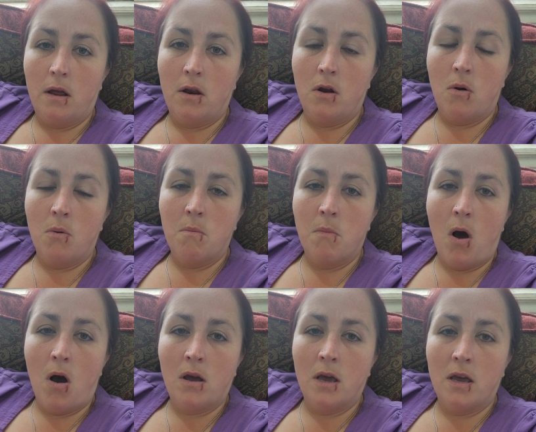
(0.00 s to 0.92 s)

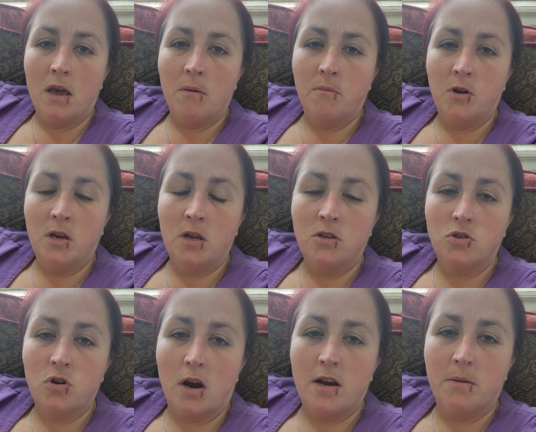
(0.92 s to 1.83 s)
mocking him when he's
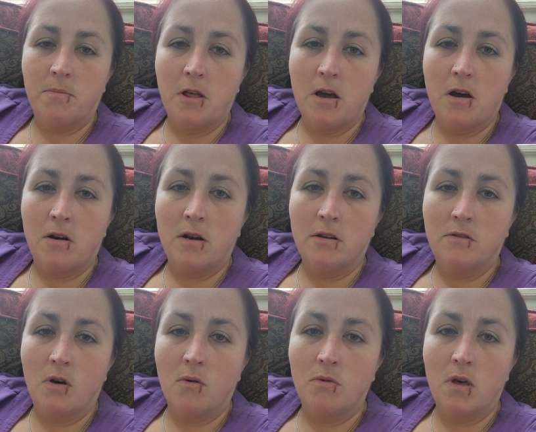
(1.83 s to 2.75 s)
trying to play on his
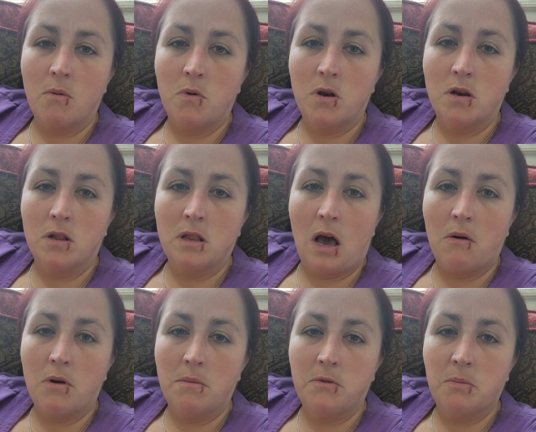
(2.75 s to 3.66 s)
own. They wouldn't
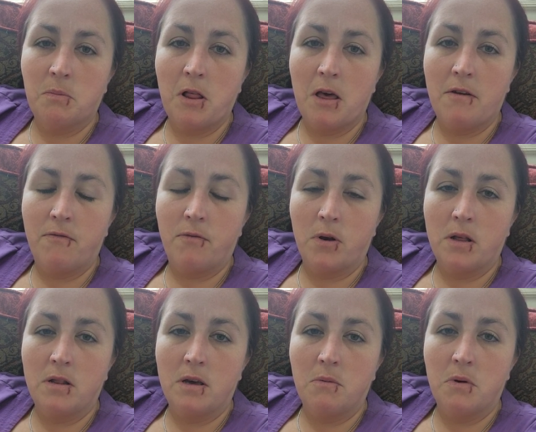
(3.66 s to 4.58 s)
allow him to play
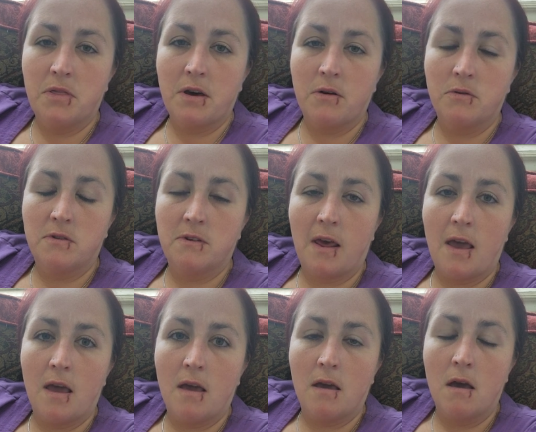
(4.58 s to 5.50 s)
freely without
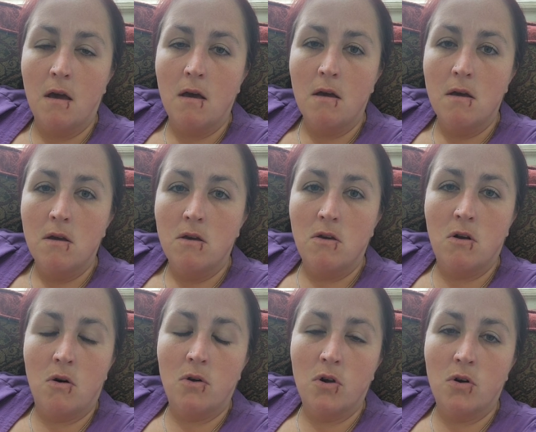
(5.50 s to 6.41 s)
saying,
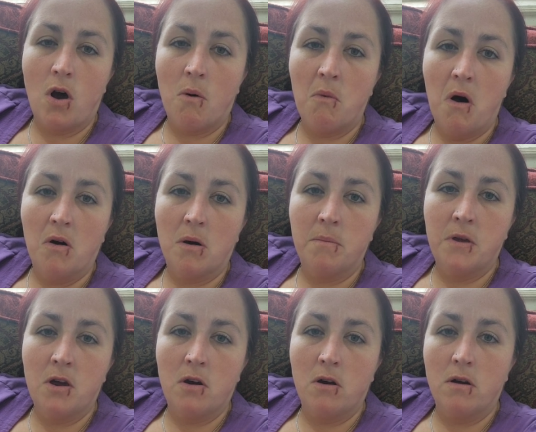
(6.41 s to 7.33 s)
you're not welcome
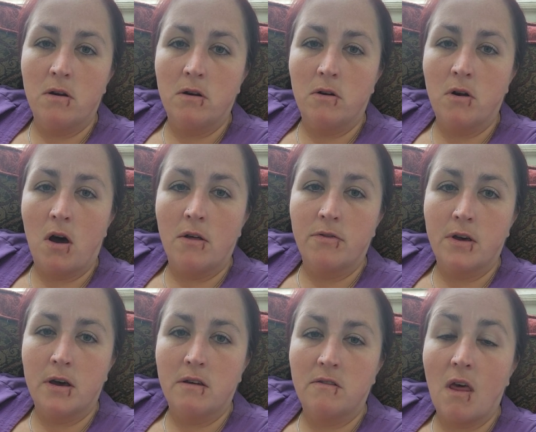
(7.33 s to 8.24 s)
here, you're not
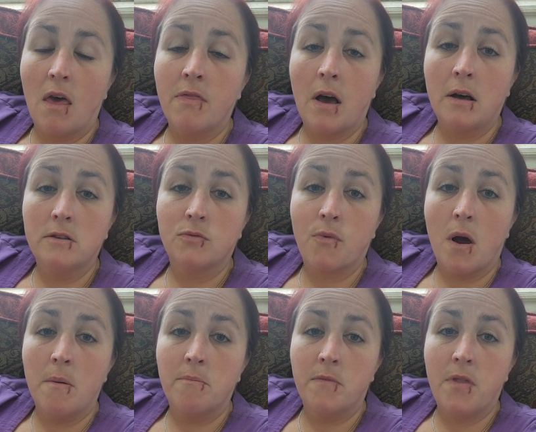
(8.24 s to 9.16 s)
this. And that's
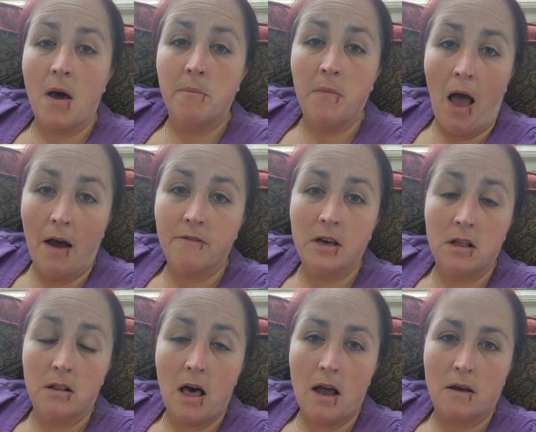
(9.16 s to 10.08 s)
from them having
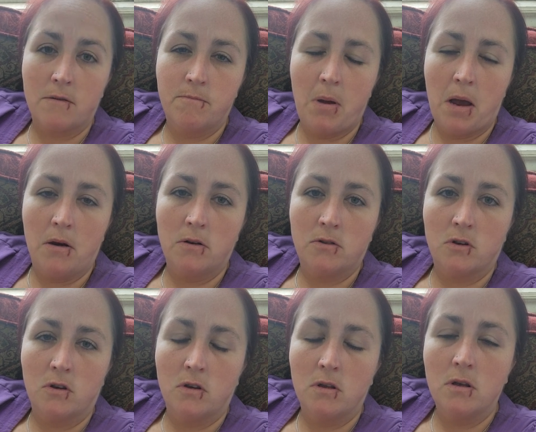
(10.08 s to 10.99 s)
a lack of
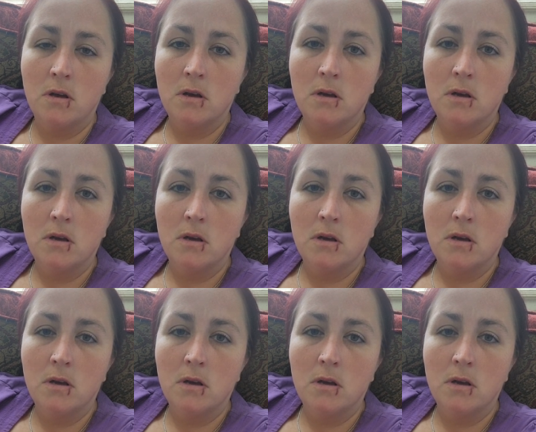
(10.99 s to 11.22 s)
parental